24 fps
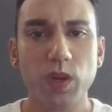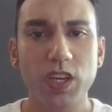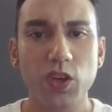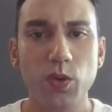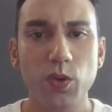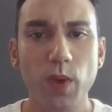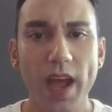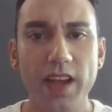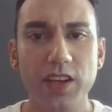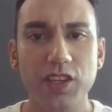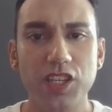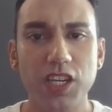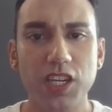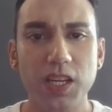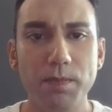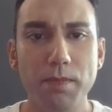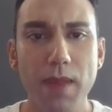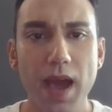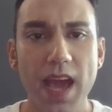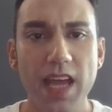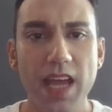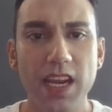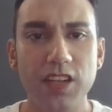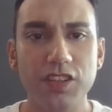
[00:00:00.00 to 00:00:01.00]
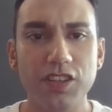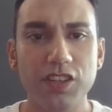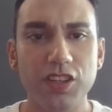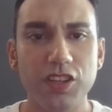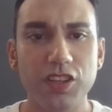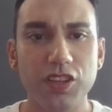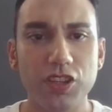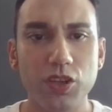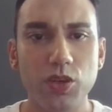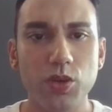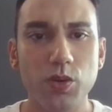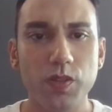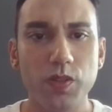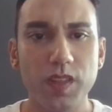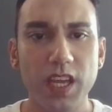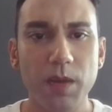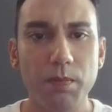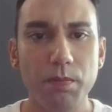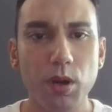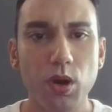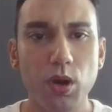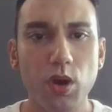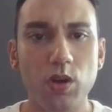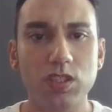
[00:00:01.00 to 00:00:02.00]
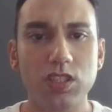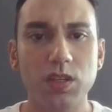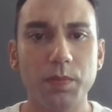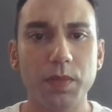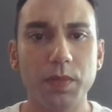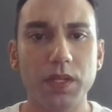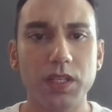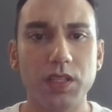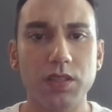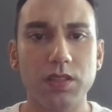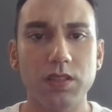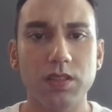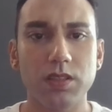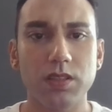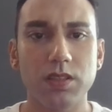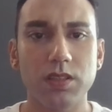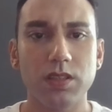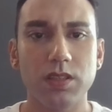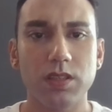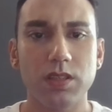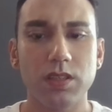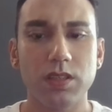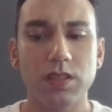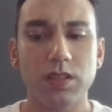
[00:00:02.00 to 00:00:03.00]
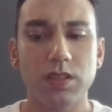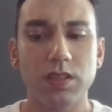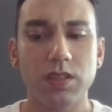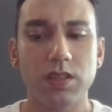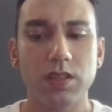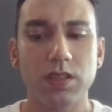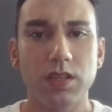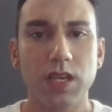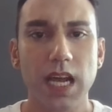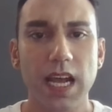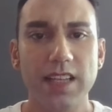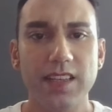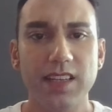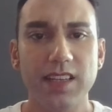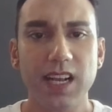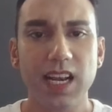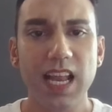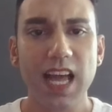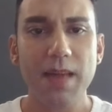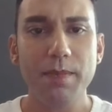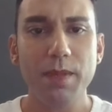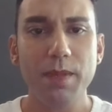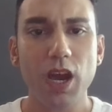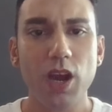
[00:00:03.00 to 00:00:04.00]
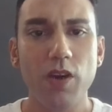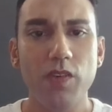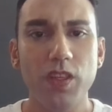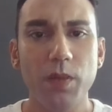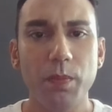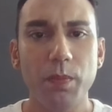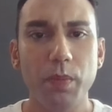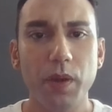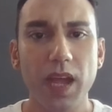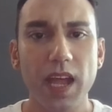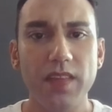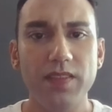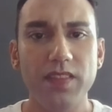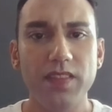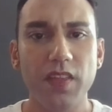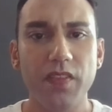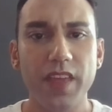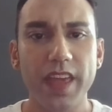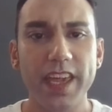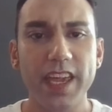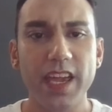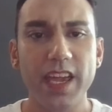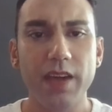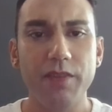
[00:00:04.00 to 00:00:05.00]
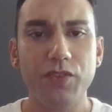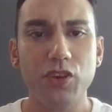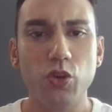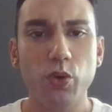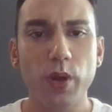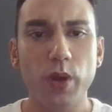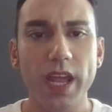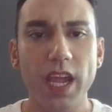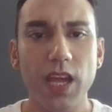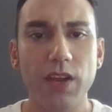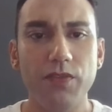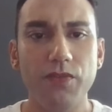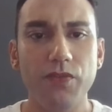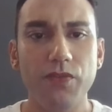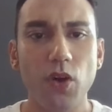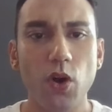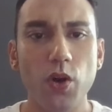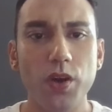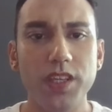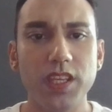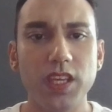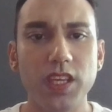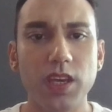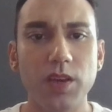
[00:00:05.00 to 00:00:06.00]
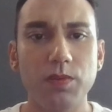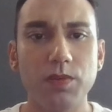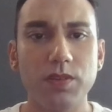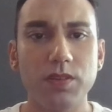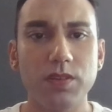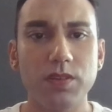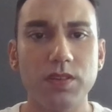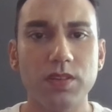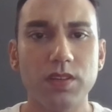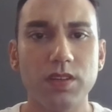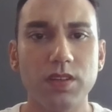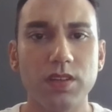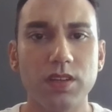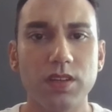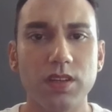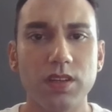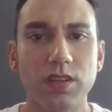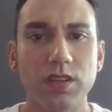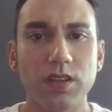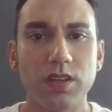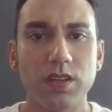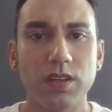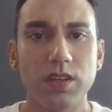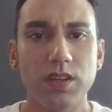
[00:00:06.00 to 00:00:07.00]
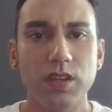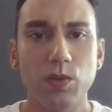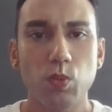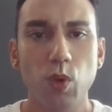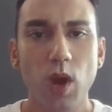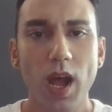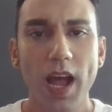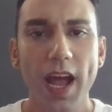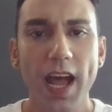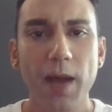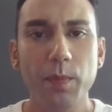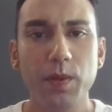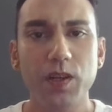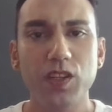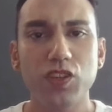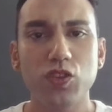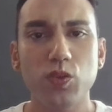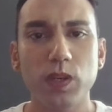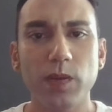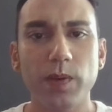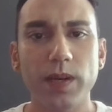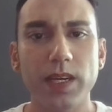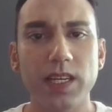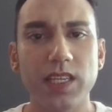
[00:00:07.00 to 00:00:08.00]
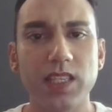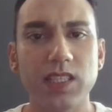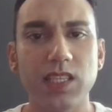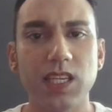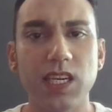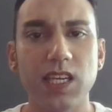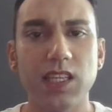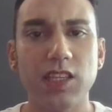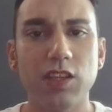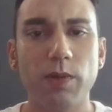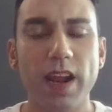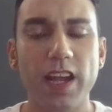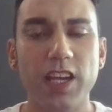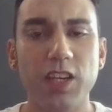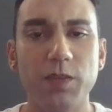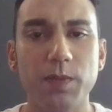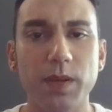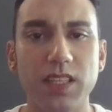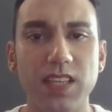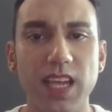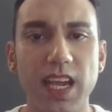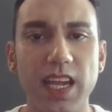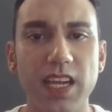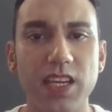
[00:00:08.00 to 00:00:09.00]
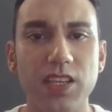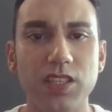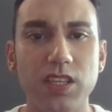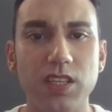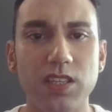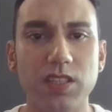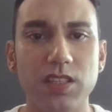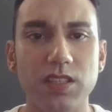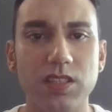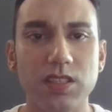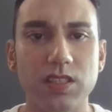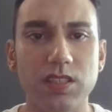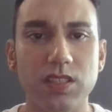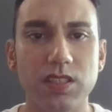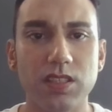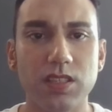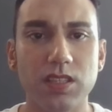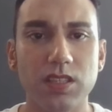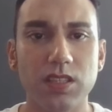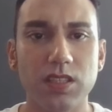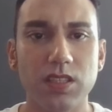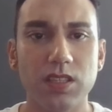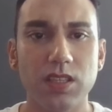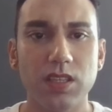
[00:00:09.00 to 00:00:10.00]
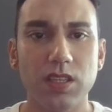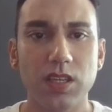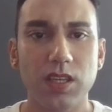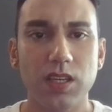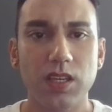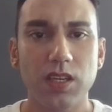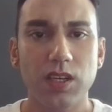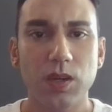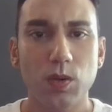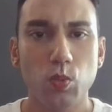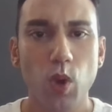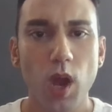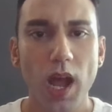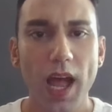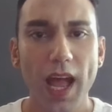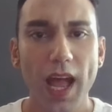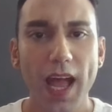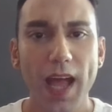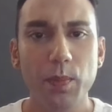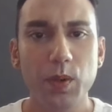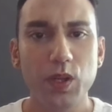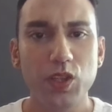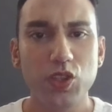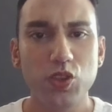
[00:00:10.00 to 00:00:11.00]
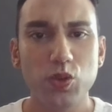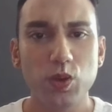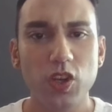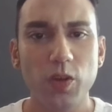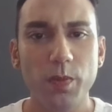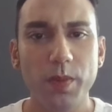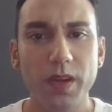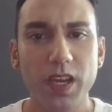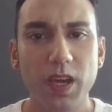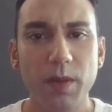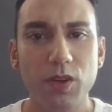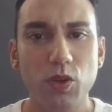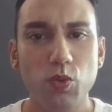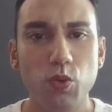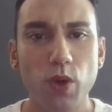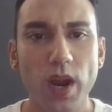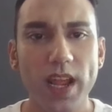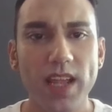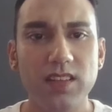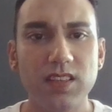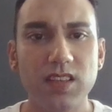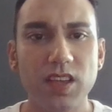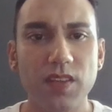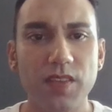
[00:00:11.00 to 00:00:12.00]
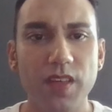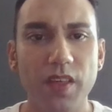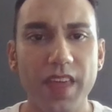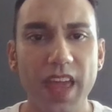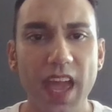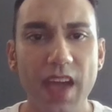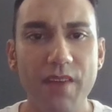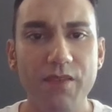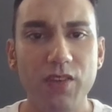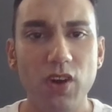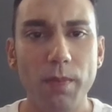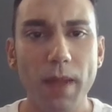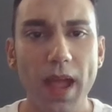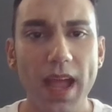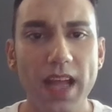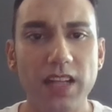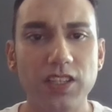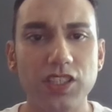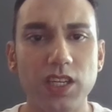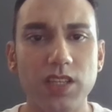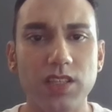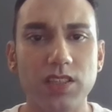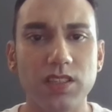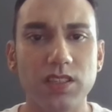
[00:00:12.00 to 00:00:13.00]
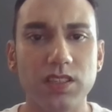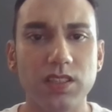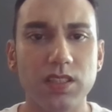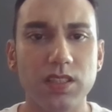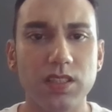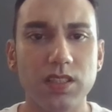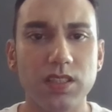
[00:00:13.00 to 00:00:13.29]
when you actually manage to do the impossible and climb out of the pit that they have created for you? What happens when you exceed their expectations? What happens when you become greater than they ever imagined?